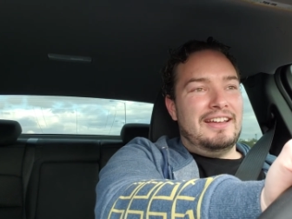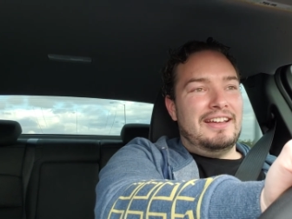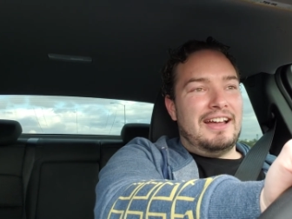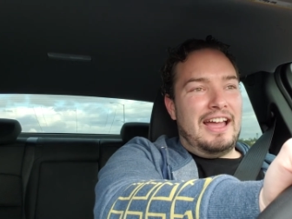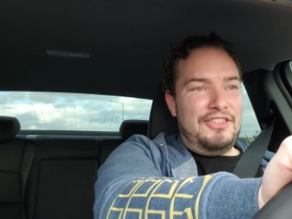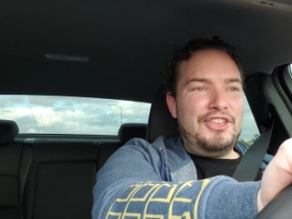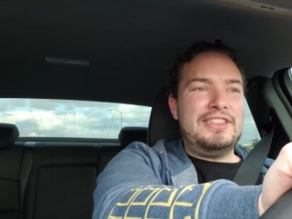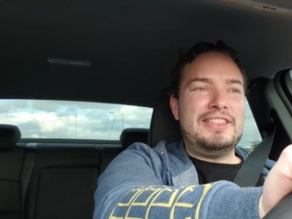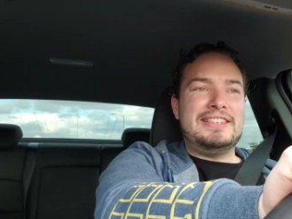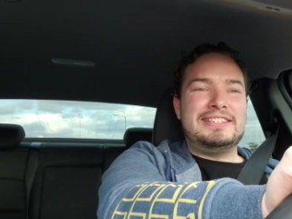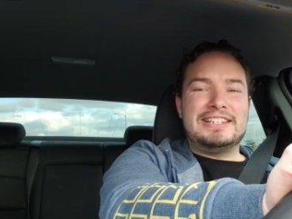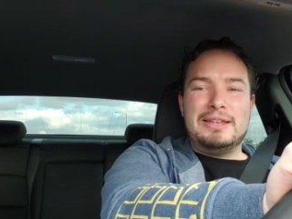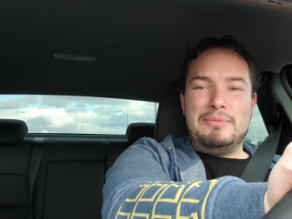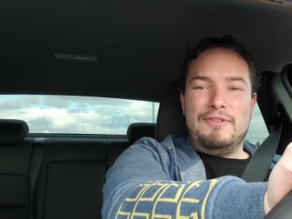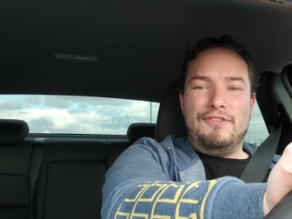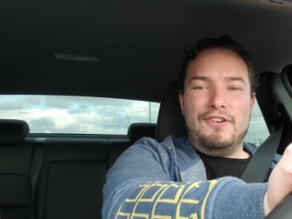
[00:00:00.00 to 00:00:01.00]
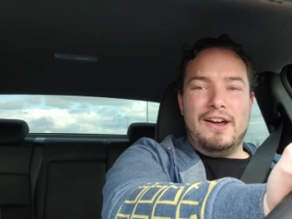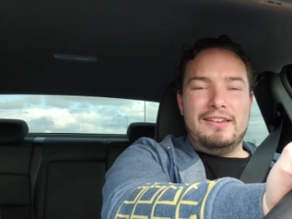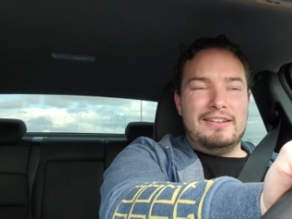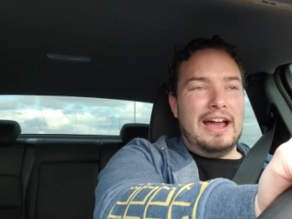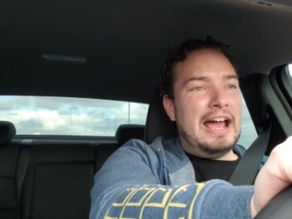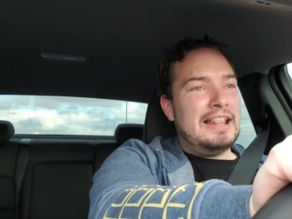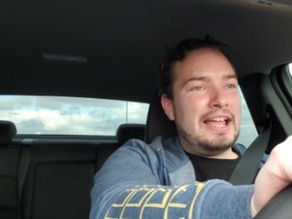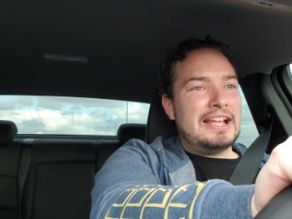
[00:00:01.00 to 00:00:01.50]
I think this is going to be
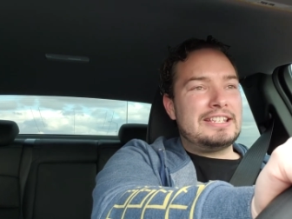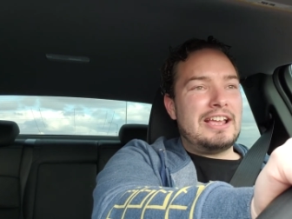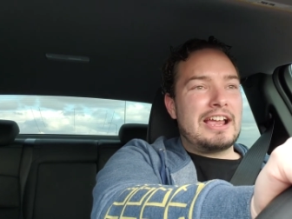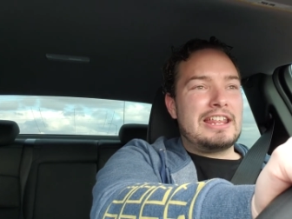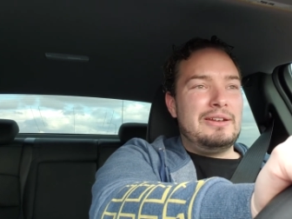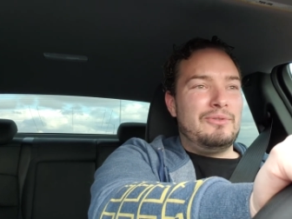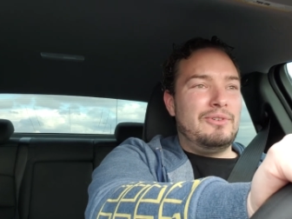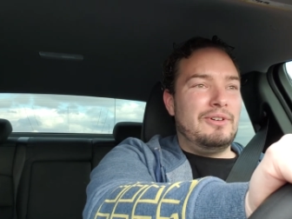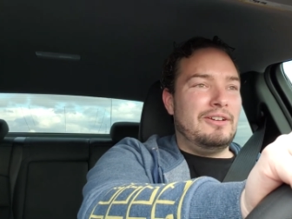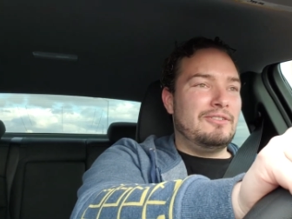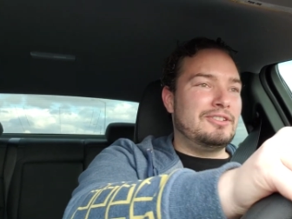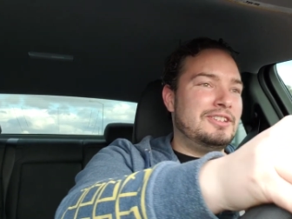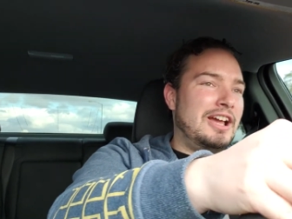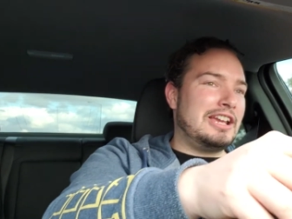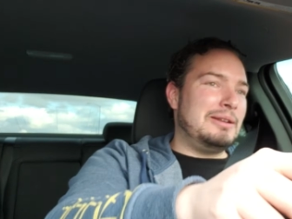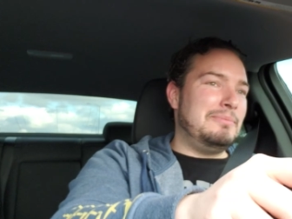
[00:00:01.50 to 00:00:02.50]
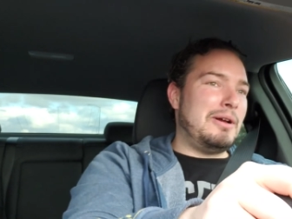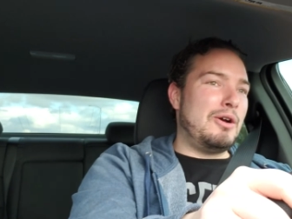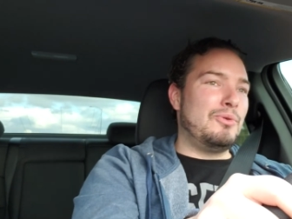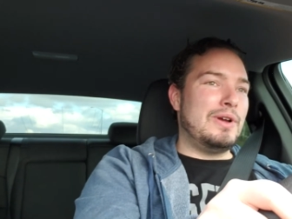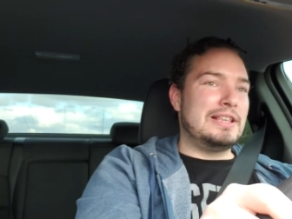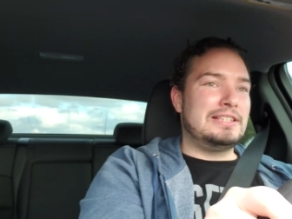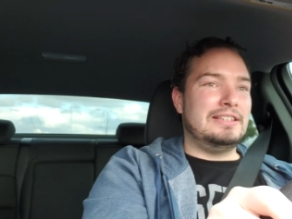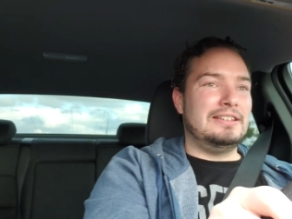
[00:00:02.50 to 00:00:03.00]
fun. I like talking about
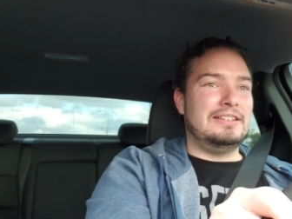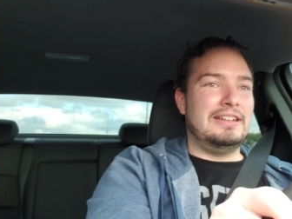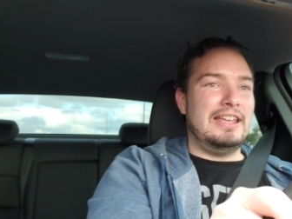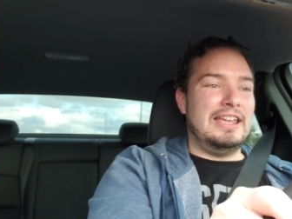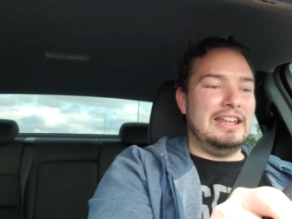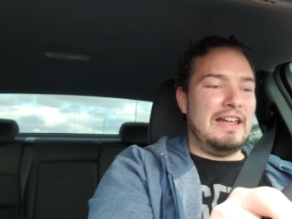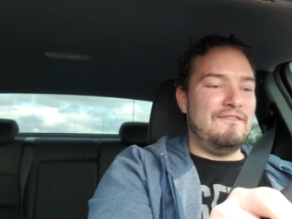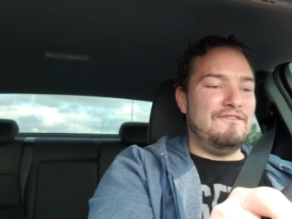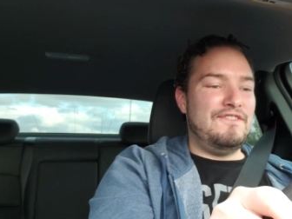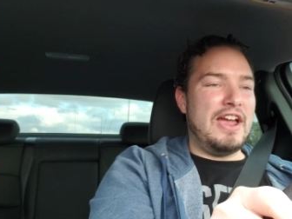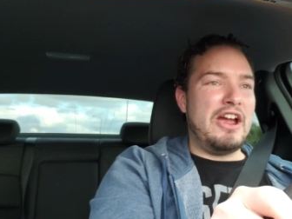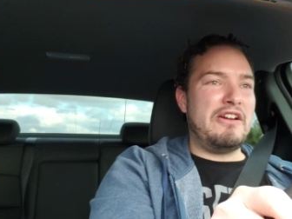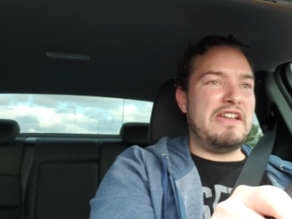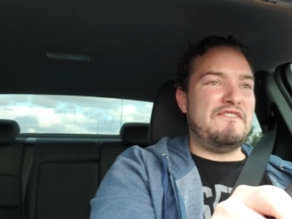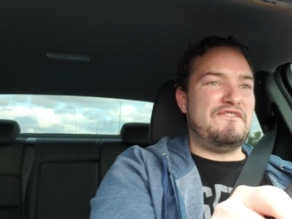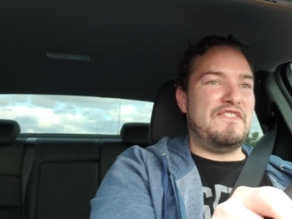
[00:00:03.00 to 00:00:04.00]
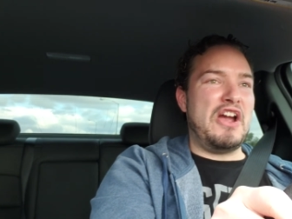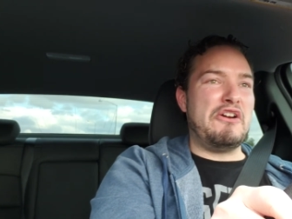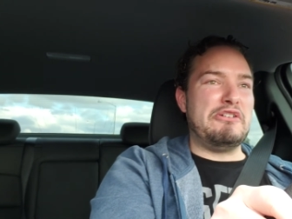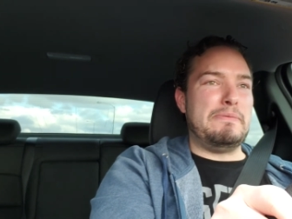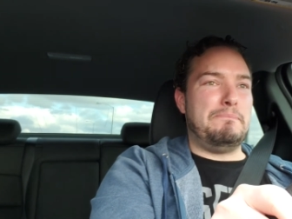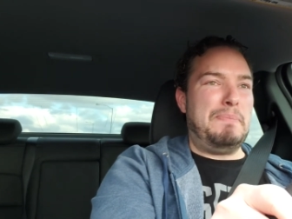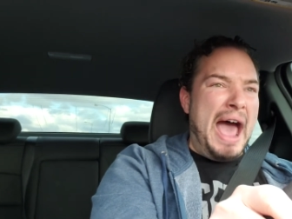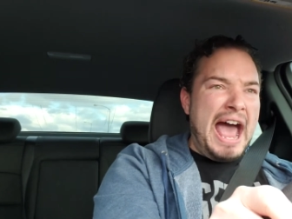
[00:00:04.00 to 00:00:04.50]
wrestling, and I'm very,
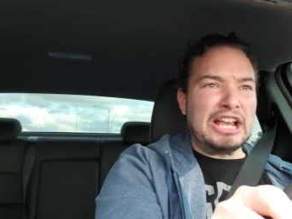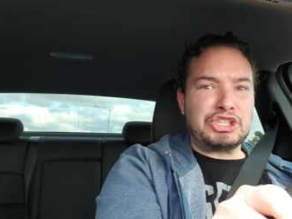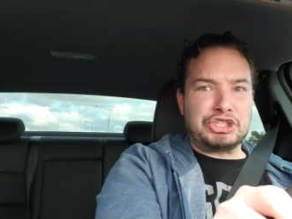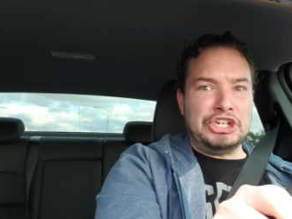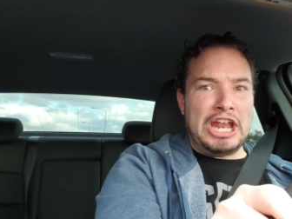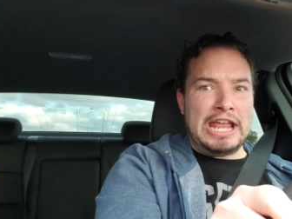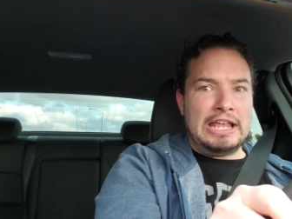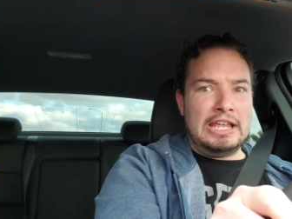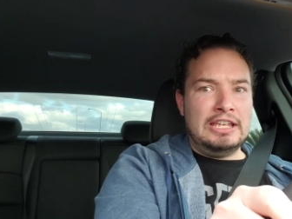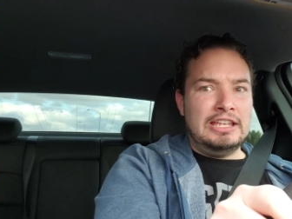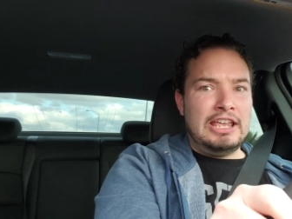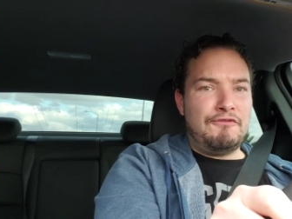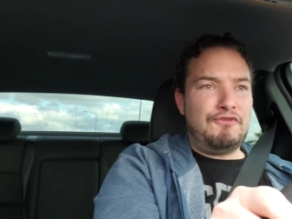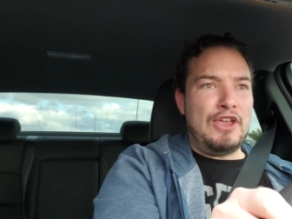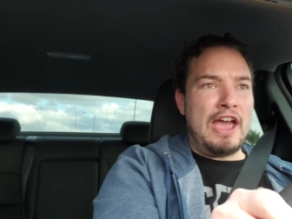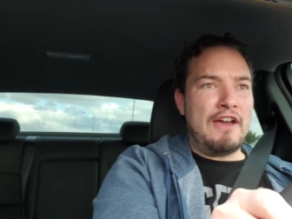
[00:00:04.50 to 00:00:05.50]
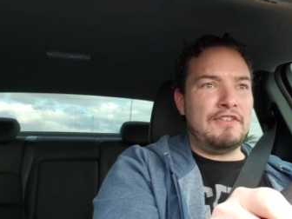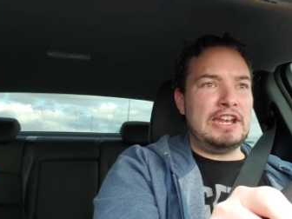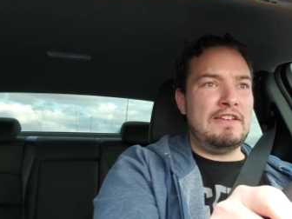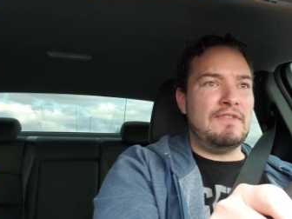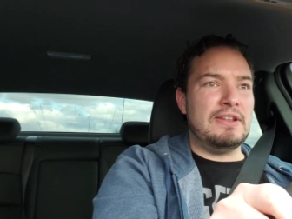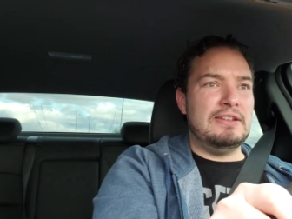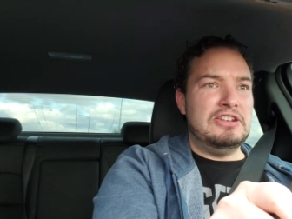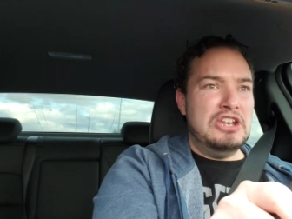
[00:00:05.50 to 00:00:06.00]
very passionate. If you haven't
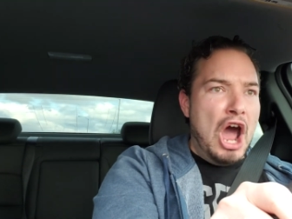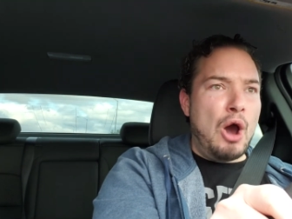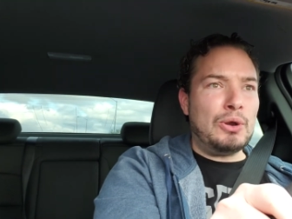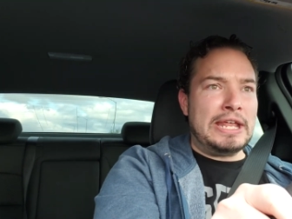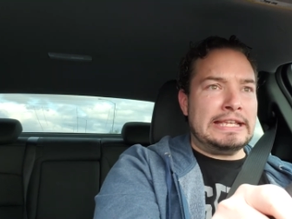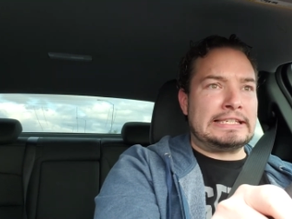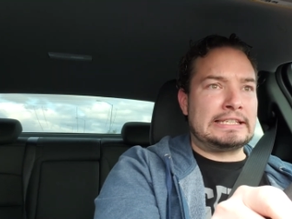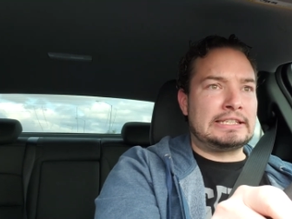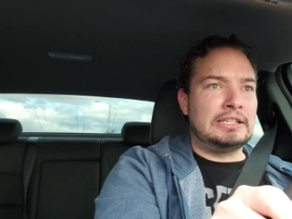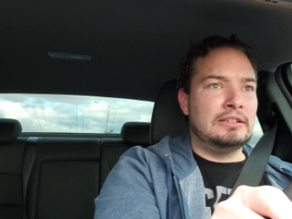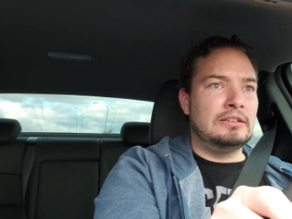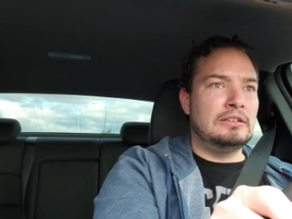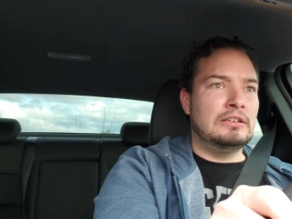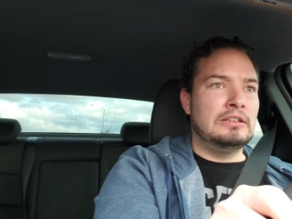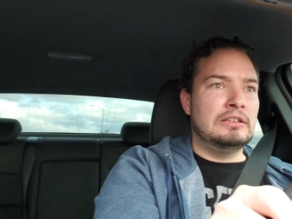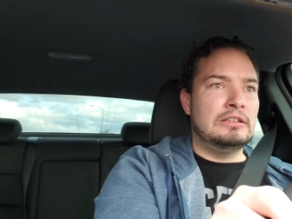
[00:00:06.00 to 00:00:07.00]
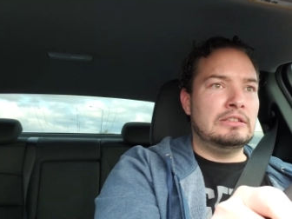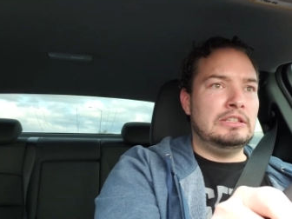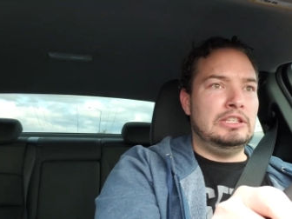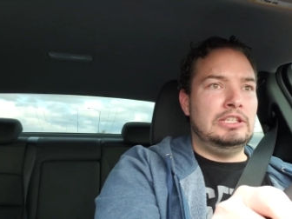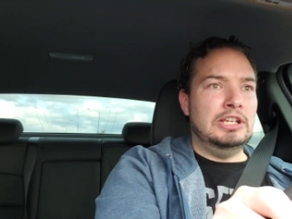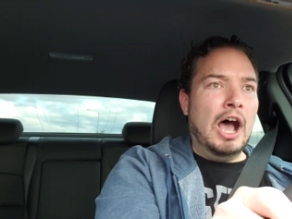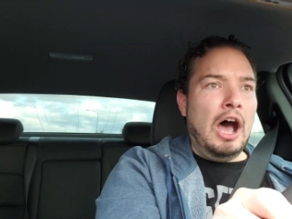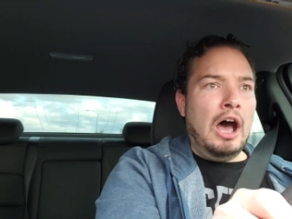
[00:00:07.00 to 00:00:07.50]
even noticed,
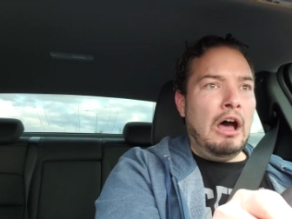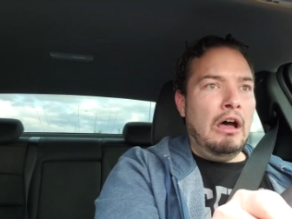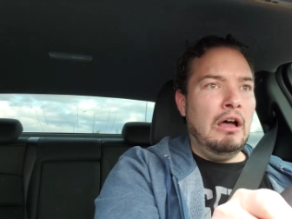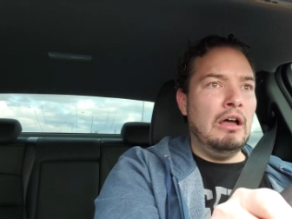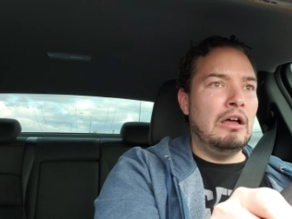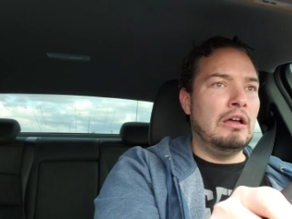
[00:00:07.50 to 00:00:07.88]
duh.